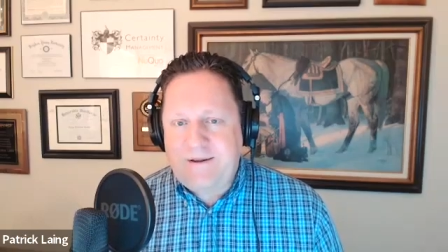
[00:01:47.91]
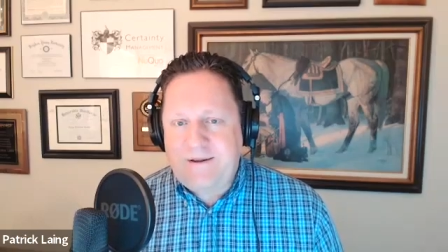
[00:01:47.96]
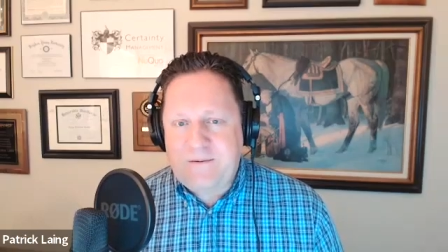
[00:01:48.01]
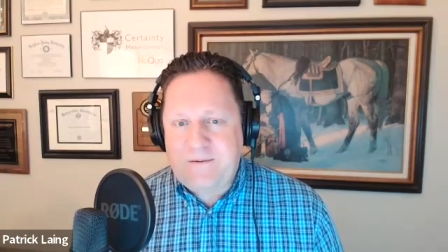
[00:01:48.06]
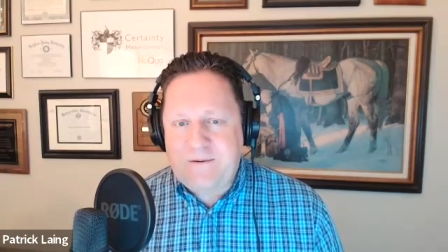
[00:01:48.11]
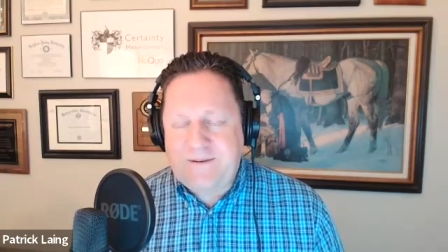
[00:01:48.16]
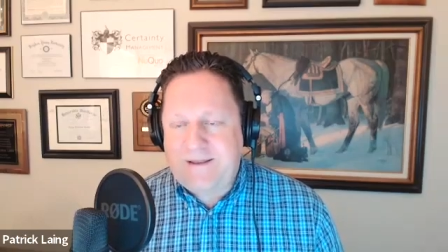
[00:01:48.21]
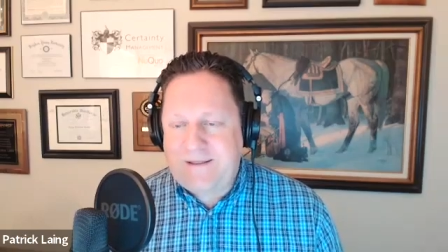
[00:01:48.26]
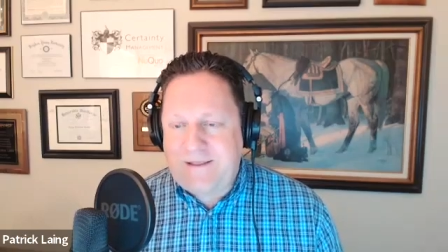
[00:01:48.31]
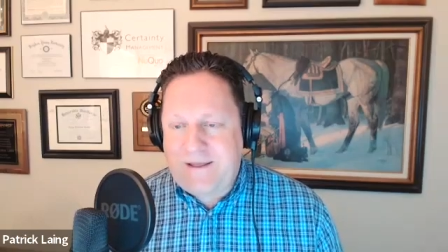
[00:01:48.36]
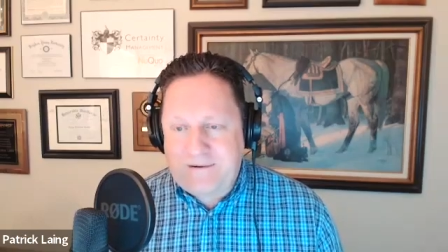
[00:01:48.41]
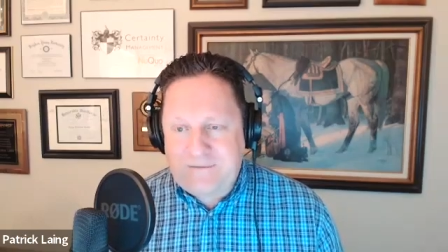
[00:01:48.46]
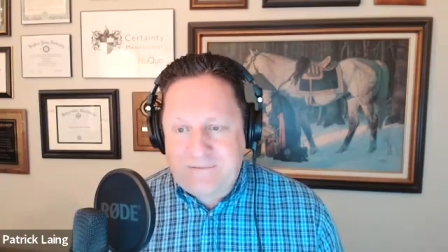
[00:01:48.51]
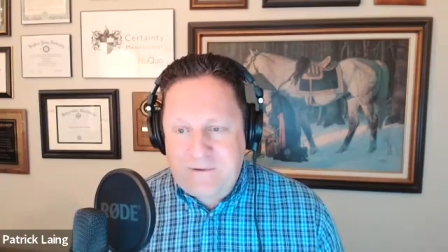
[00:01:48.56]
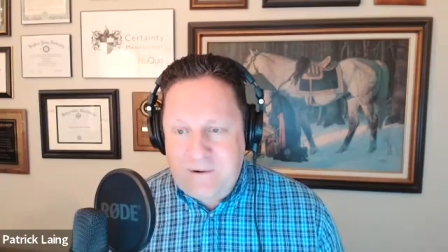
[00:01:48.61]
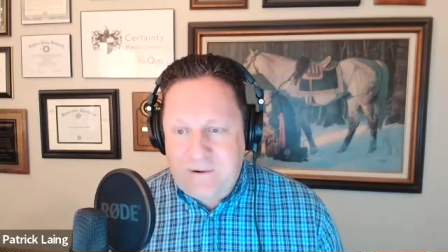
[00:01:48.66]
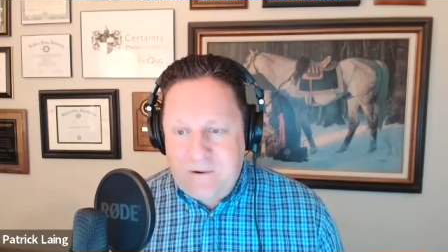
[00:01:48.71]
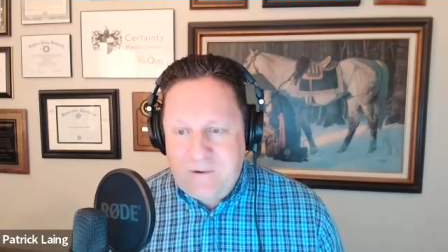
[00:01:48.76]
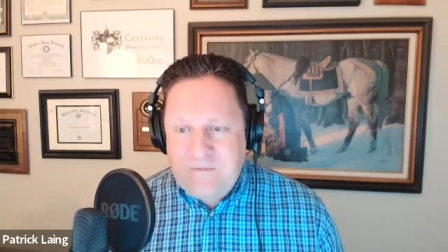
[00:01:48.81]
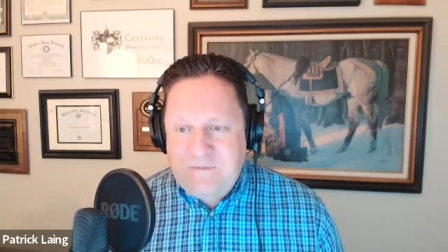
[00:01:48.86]
with a lot of
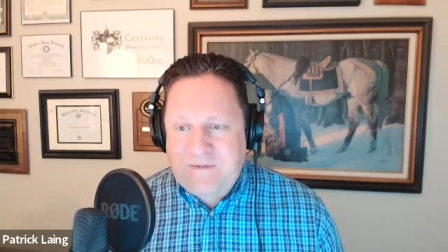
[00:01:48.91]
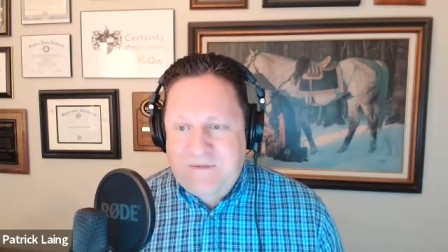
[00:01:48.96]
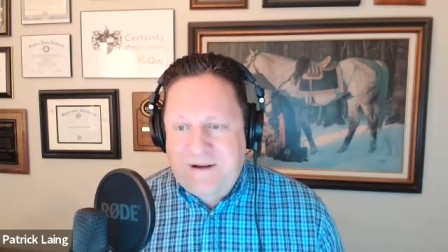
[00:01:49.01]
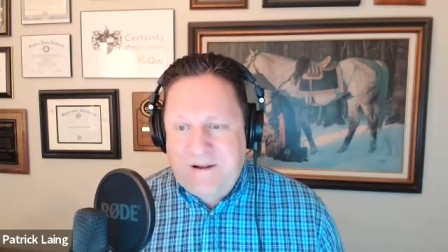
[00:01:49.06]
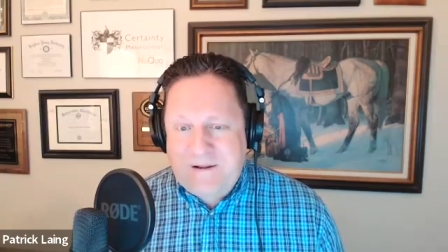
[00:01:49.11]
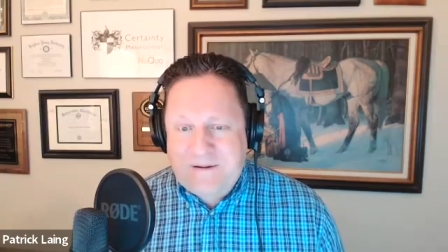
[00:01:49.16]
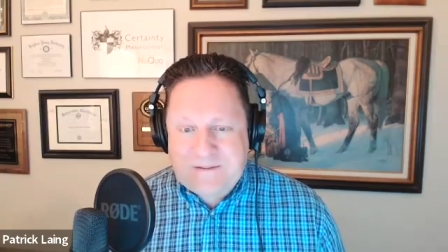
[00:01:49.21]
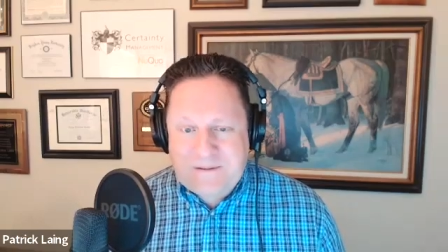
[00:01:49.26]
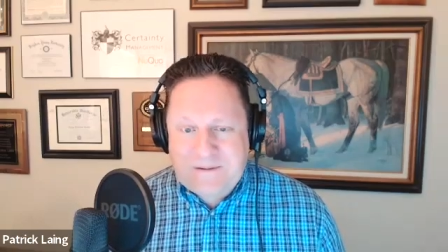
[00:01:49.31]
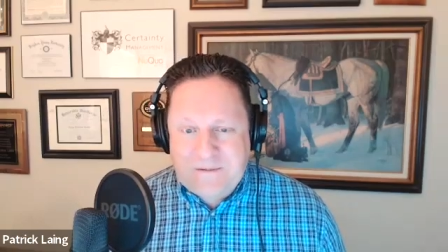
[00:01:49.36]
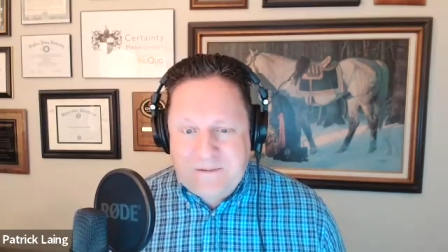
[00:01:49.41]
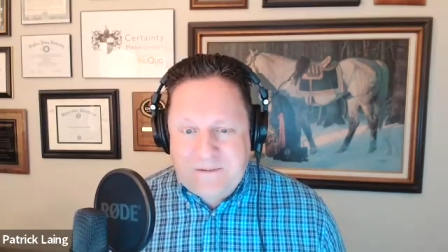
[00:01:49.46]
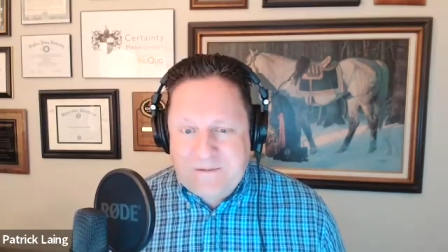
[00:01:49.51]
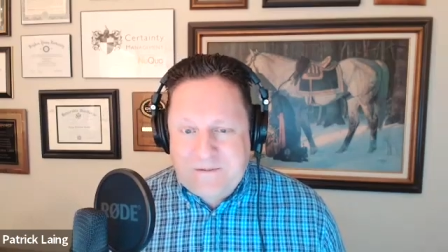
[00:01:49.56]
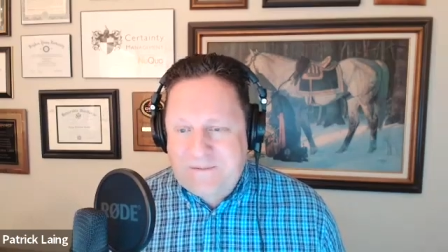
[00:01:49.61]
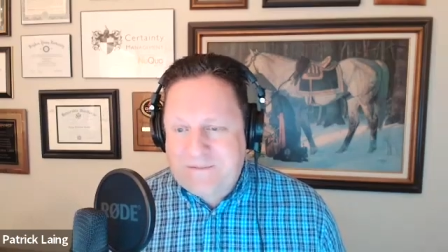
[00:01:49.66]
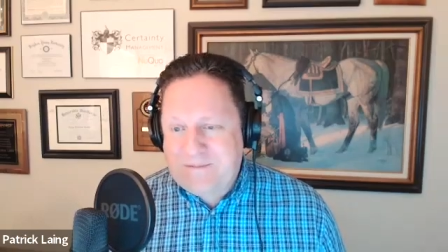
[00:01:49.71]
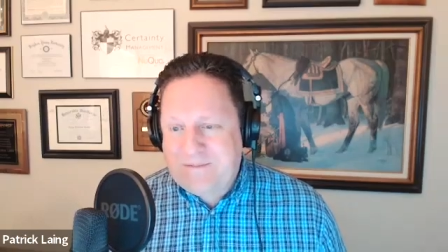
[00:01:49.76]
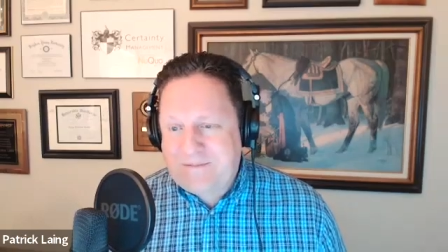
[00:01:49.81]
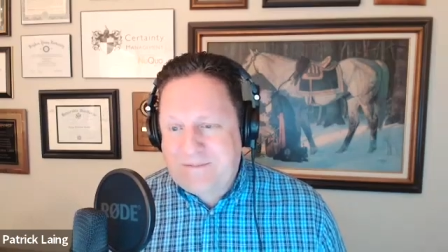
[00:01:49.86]
hope, but
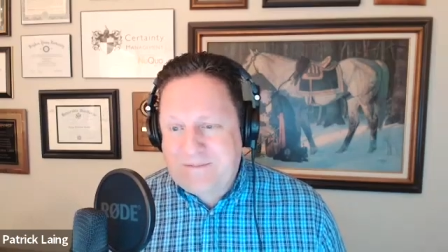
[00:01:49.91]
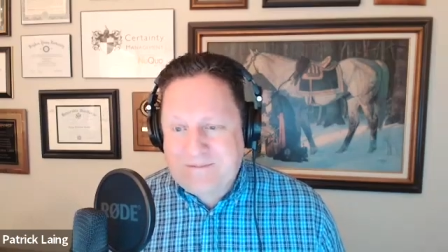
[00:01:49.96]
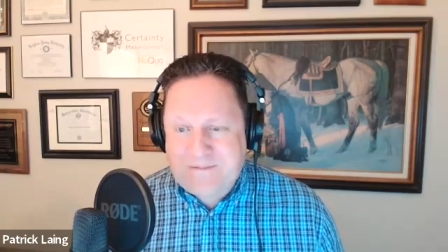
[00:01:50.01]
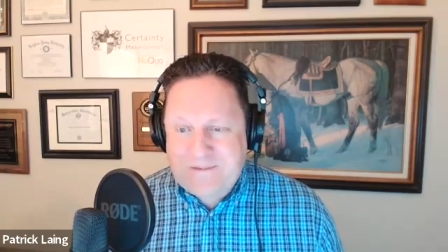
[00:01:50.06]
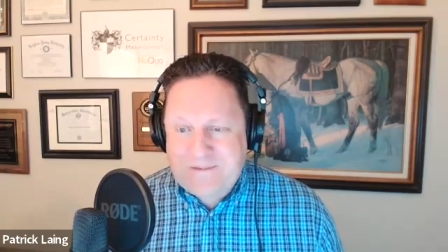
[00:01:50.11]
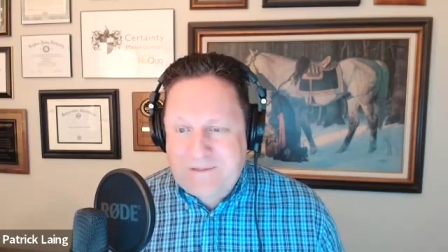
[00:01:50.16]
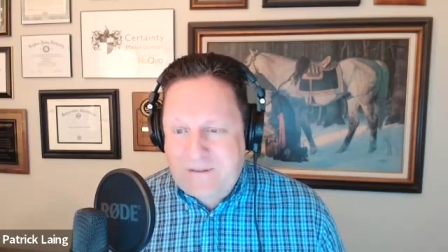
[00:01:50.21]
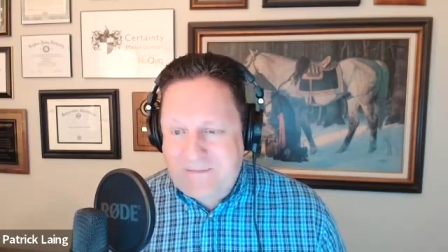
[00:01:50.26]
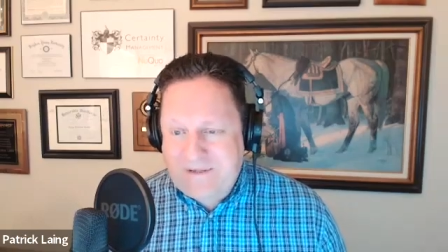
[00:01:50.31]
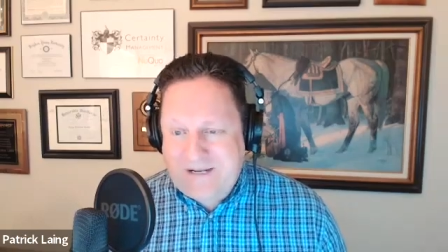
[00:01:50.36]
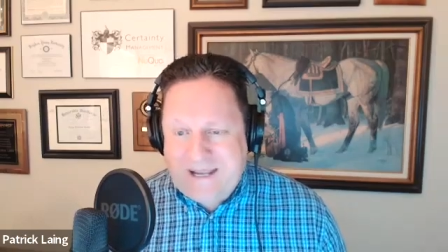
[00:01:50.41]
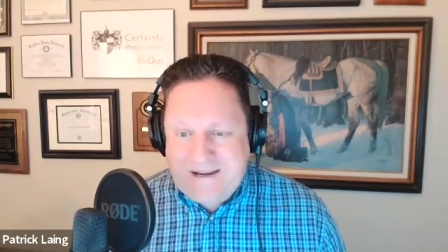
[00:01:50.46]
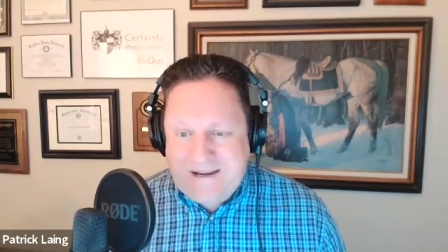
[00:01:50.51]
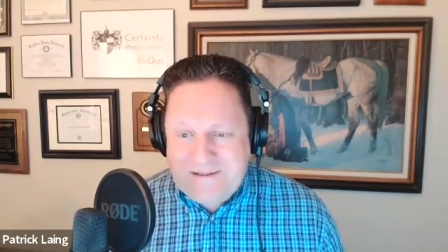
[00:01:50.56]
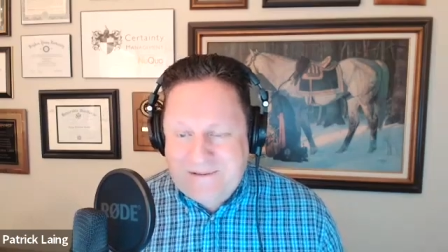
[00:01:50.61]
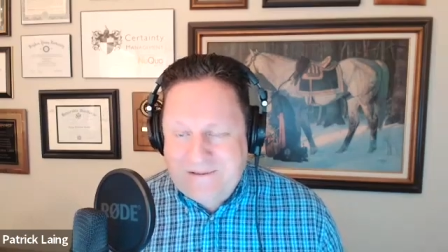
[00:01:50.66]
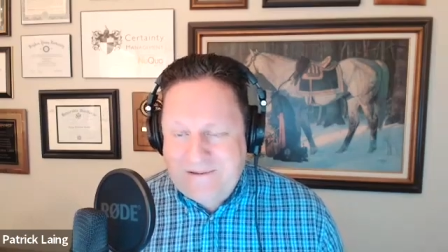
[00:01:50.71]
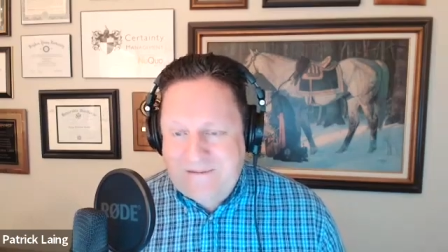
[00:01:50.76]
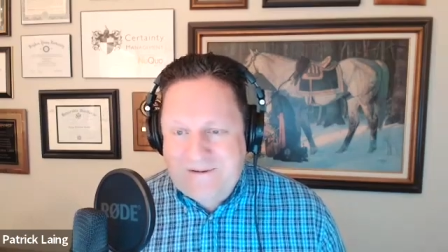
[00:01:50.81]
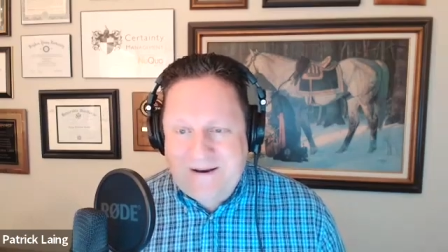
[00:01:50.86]
also trepidation.